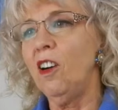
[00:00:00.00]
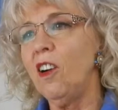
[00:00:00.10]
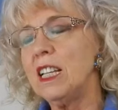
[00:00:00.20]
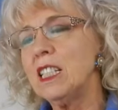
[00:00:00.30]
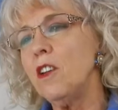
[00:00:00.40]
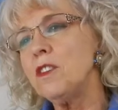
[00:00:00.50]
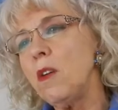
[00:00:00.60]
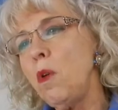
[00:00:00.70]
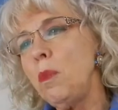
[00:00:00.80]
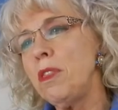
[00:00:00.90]
All right, so if
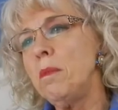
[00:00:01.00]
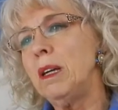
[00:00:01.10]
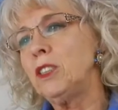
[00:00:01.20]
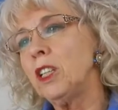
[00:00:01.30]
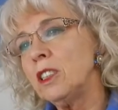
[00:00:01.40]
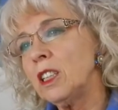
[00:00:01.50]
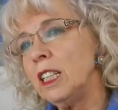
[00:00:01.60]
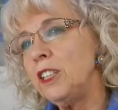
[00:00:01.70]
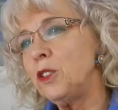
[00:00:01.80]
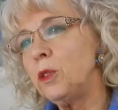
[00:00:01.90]
someone with a
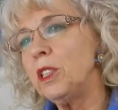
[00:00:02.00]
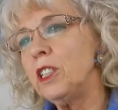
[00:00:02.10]
musculoskeletal